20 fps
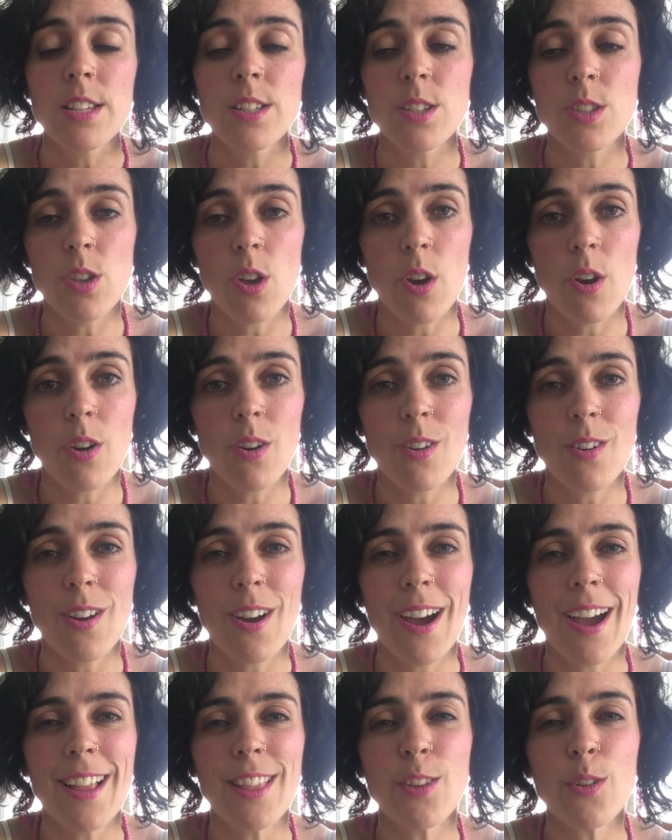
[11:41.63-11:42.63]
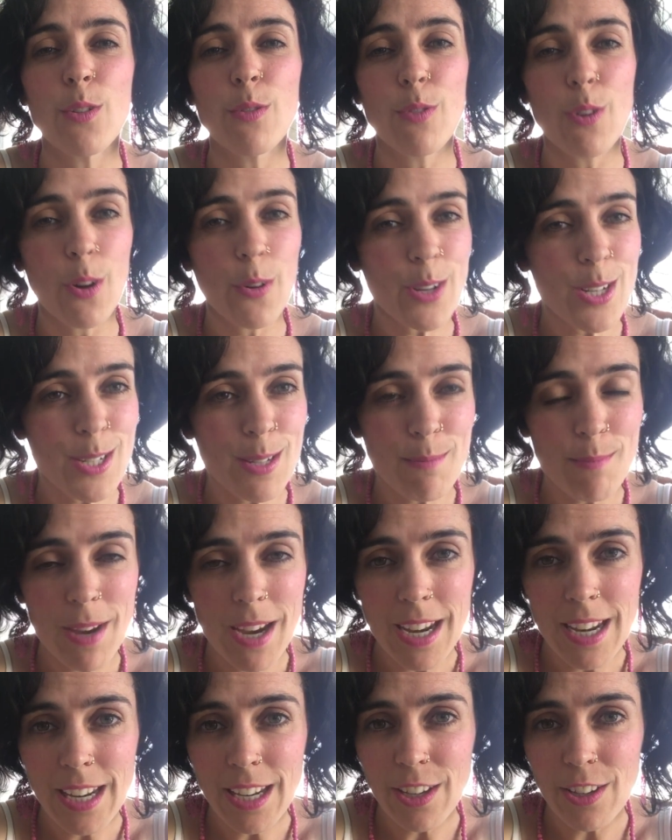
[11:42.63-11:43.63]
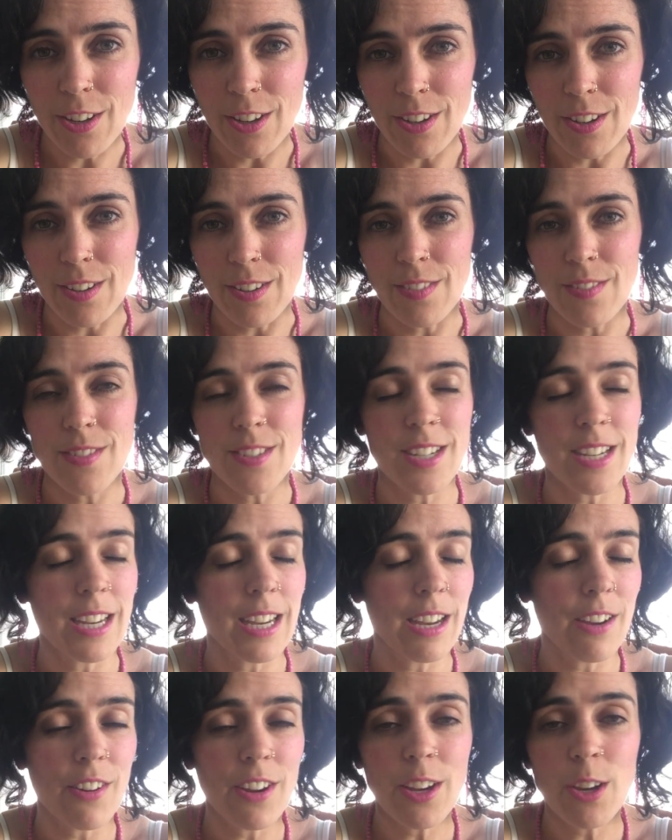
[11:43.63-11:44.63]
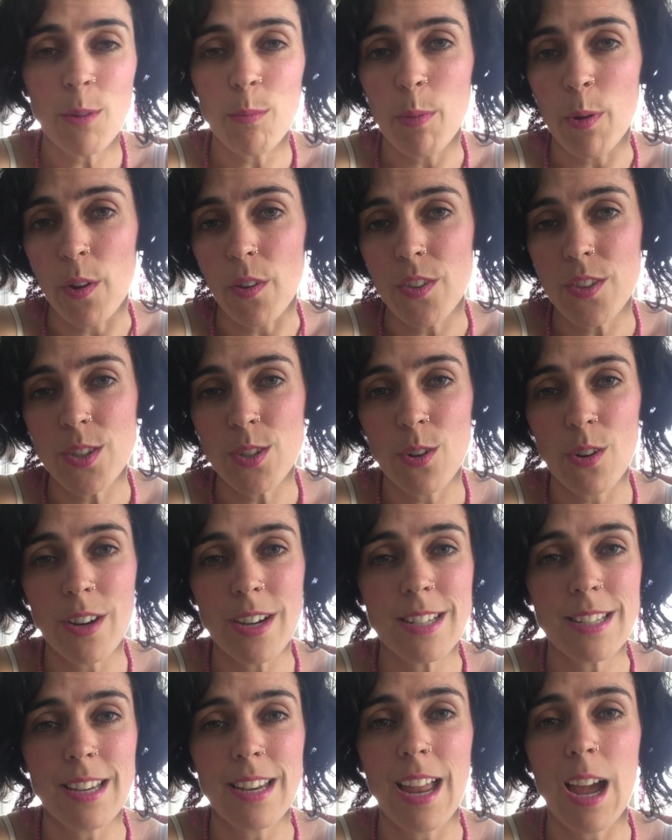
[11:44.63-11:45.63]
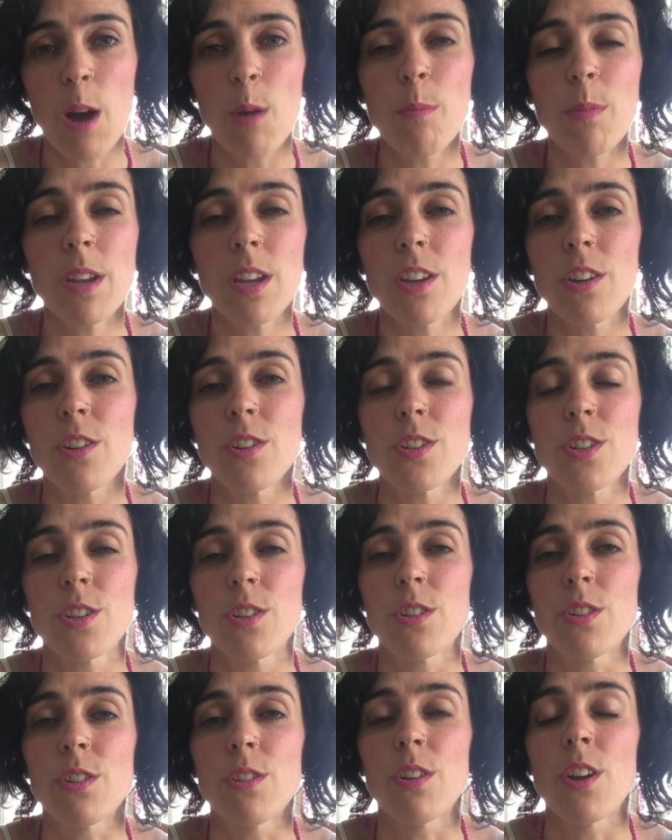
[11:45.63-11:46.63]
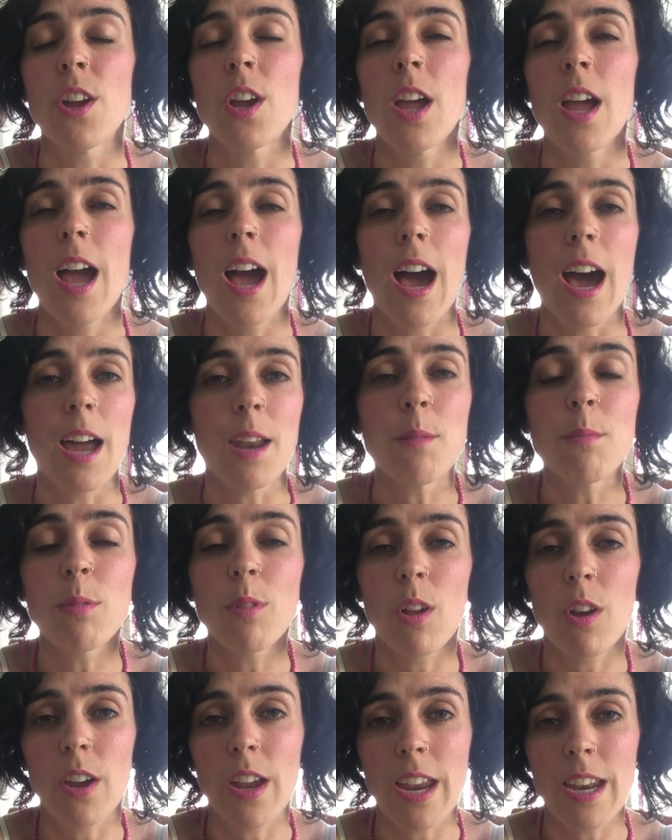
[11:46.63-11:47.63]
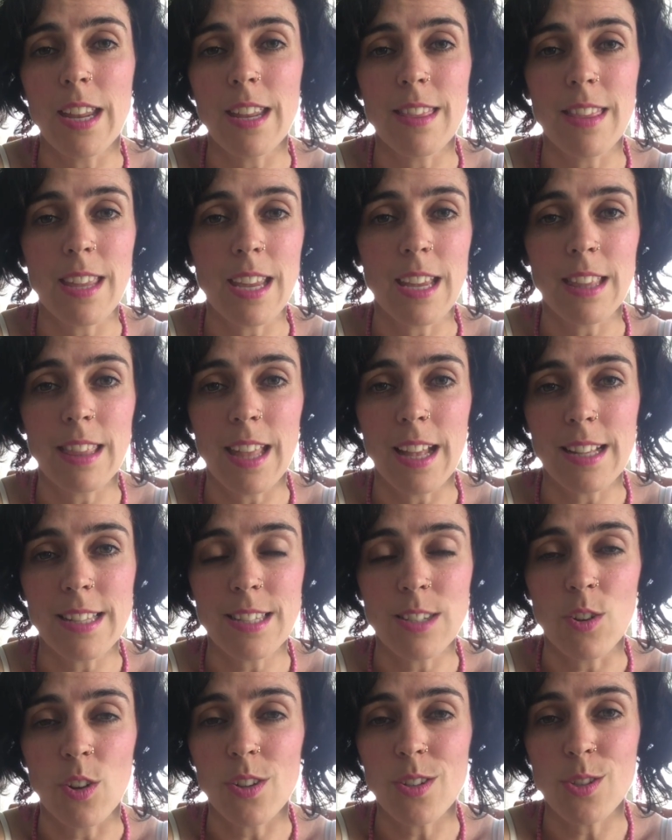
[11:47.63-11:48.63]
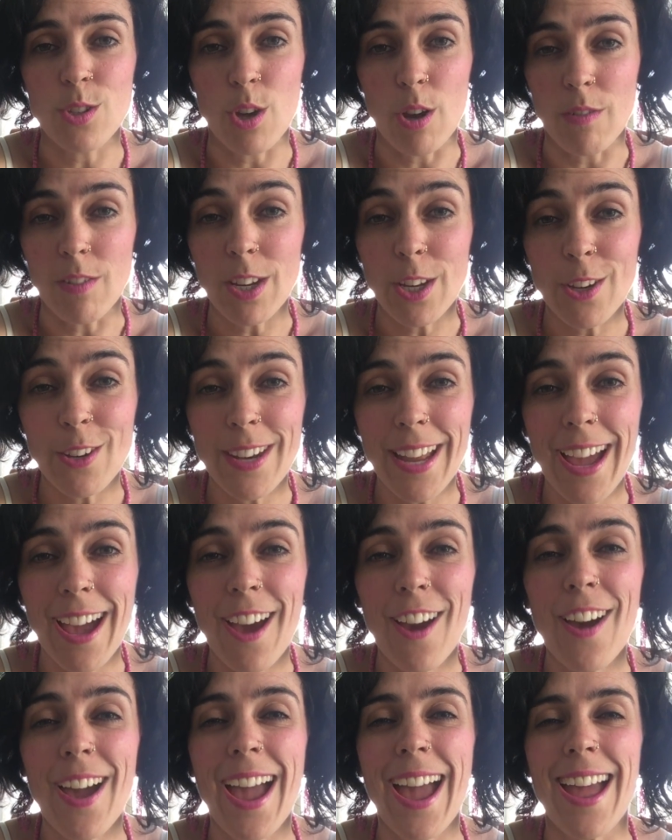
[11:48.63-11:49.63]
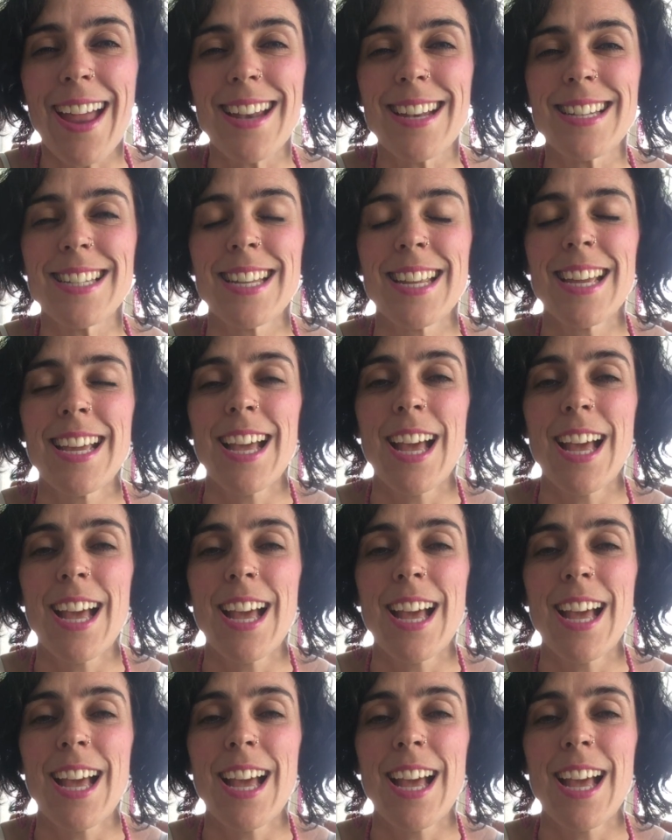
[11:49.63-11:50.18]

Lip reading: So I look forward to meeting you, to hearing your birth stories and helping you to unblock anything that's not serving you now and